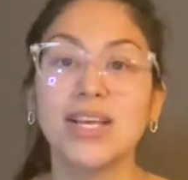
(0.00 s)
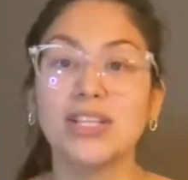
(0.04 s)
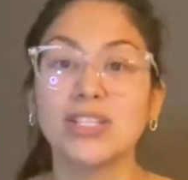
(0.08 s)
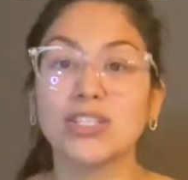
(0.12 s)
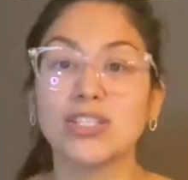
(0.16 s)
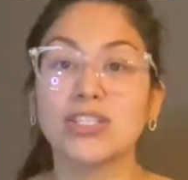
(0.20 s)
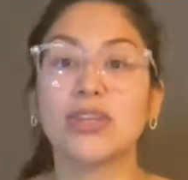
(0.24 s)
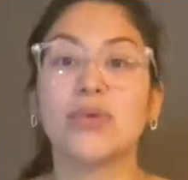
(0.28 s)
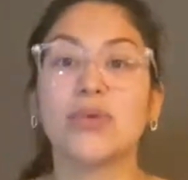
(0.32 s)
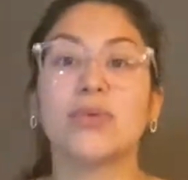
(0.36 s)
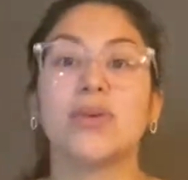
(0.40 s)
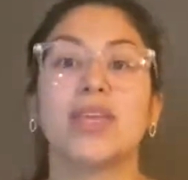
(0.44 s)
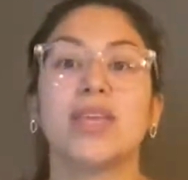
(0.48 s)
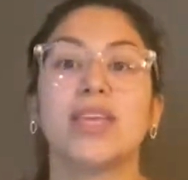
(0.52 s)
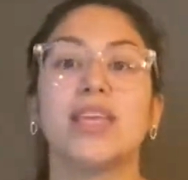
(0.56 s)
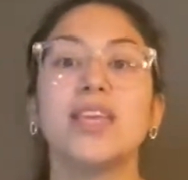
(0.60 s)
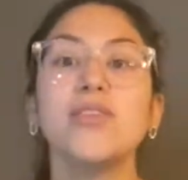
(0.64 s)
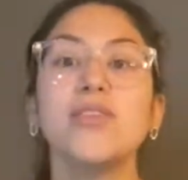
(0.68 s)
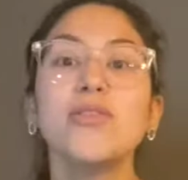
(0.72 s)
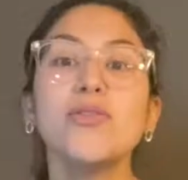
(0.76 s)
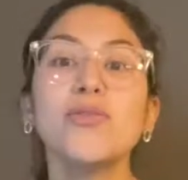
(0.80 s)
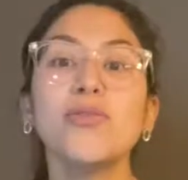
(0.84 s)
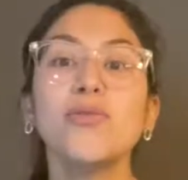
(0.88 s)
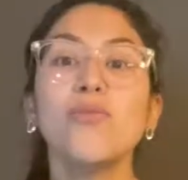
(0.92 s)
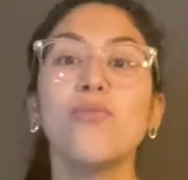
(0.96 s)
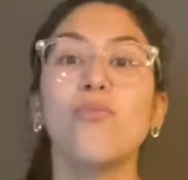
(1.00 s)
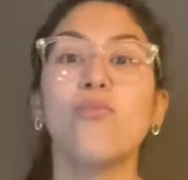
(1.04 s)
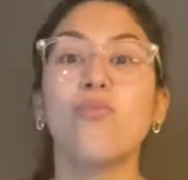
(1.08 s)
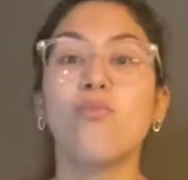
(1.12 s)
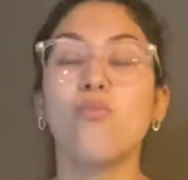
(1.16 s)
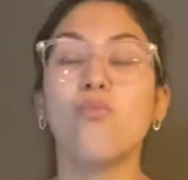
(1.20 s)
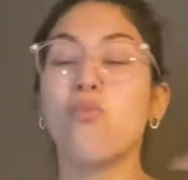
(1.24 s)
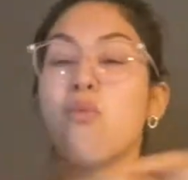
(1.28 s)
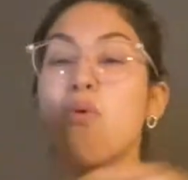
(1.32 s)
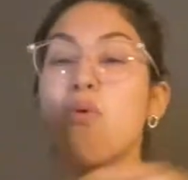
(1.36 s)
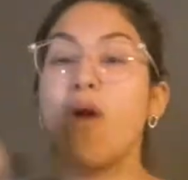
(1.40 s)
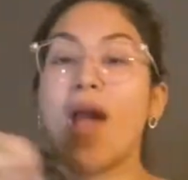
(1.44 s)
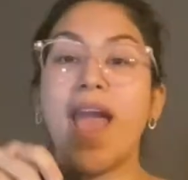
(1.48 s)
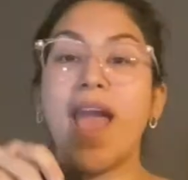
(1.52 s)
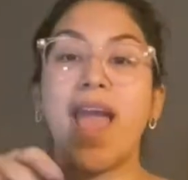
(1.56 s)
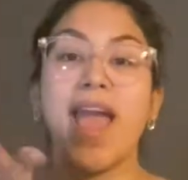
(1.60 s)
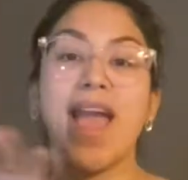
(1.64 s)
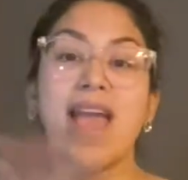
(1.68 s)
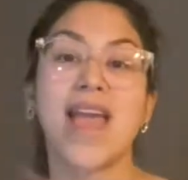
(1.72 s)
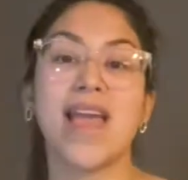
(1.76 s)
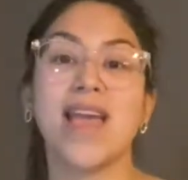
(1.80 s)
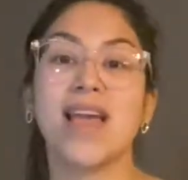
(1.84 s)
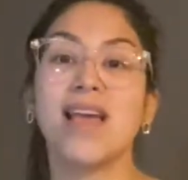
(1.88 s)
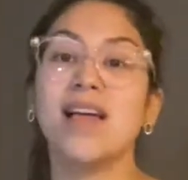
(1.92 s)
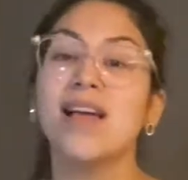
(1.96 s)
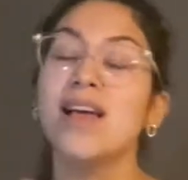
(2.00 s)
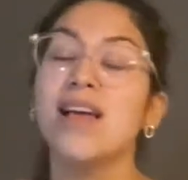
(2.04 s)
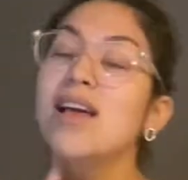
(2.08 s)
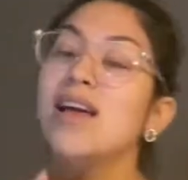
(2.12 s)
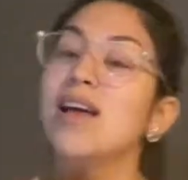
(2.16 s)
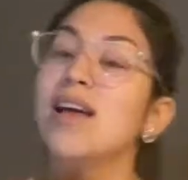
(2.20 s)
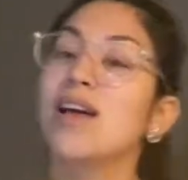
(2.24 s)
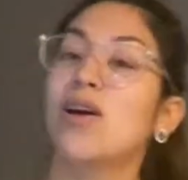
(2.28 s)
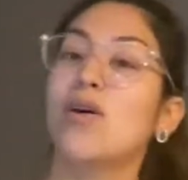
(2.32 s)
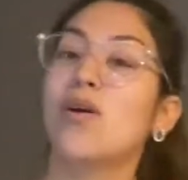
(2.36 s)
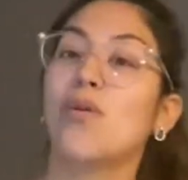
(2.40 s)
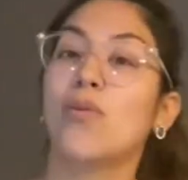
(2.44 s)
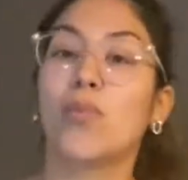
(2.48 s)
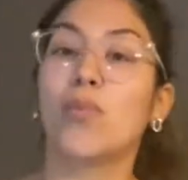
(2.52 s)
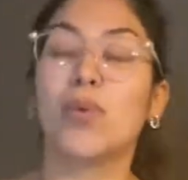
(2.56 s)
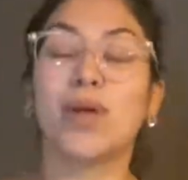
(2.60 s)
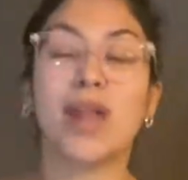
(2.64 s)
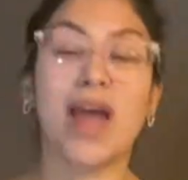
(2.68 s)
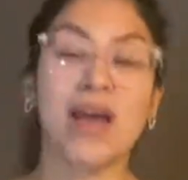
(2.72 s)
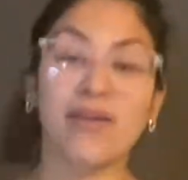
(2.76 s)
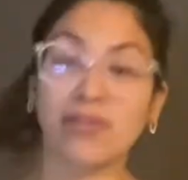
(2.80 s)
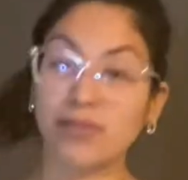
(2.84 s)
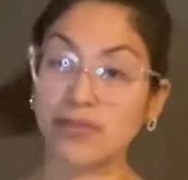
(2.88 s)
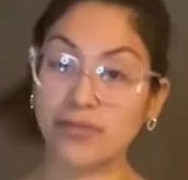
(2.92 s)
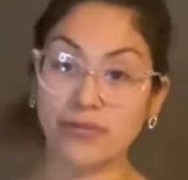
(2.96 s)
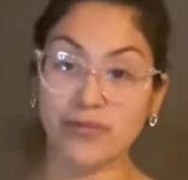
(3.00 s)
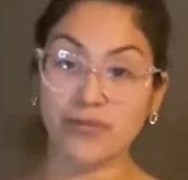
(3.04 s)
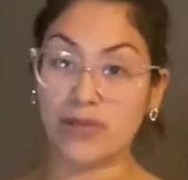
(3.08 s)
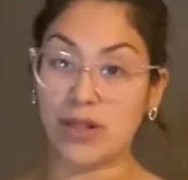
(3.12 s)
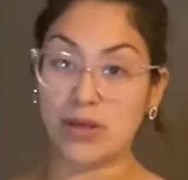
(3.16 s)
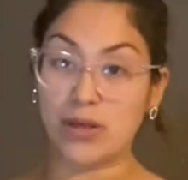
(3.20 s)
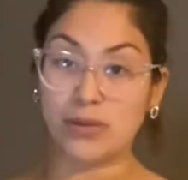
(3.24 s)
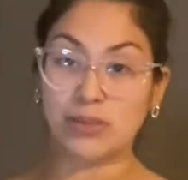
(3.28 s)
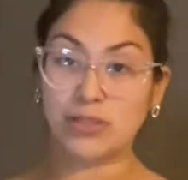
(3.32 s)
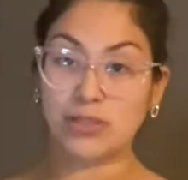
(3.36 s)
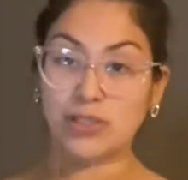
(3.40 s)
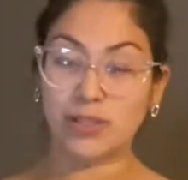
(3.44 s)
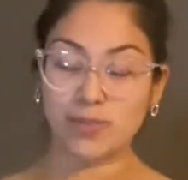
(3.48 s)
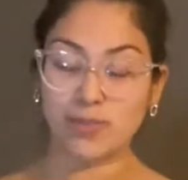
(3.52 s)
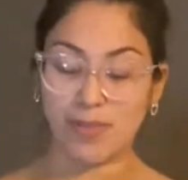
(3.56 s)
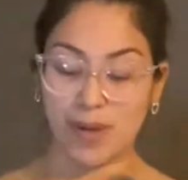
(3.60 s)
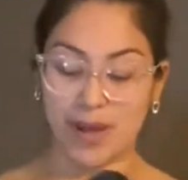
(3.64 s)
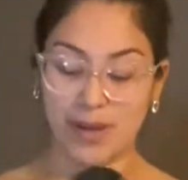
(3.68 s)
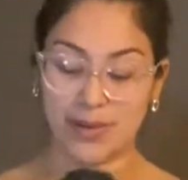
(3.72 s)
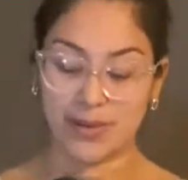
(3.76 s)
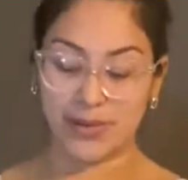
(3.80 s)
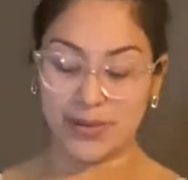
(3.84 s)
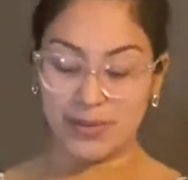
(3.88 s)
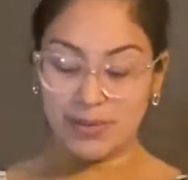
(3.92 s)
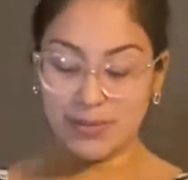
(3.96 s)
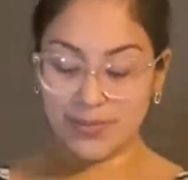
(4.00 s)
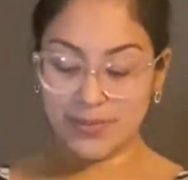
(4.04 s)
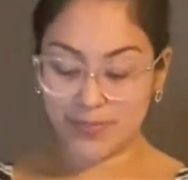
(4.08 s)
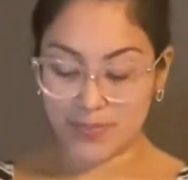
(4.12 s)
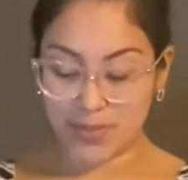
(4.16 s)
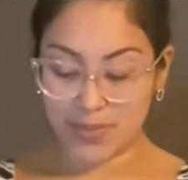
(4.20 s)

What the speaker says: So either way, whatever floats your boat.